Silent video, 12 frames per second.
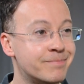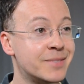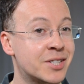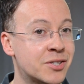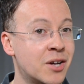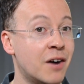
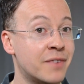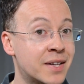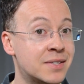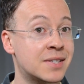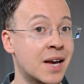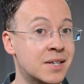it's not
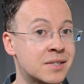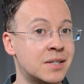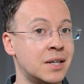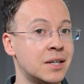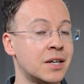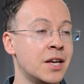
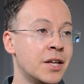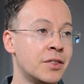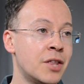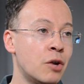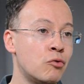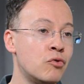fantastic.
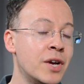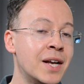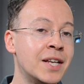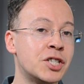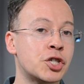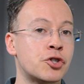They're
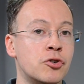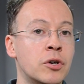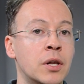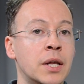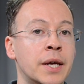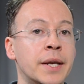really
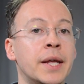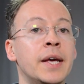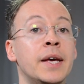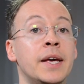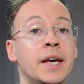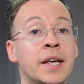struggling
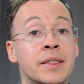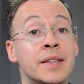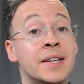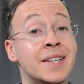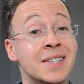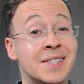in
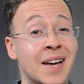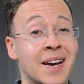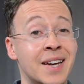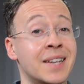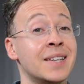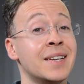the
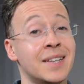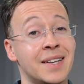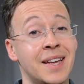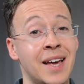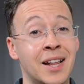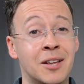design
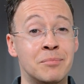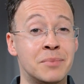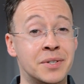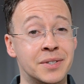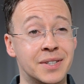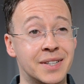element.